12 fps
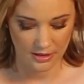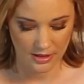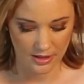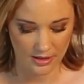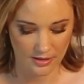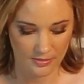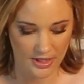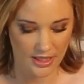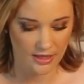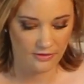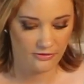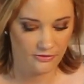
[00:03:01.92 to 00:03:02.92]
and I'm
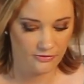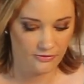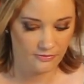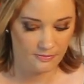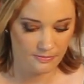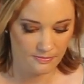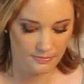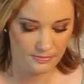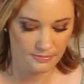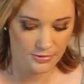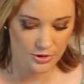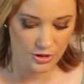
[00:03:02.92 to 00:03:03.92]
going to
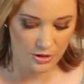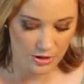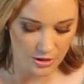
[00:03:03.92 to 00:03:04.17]
turn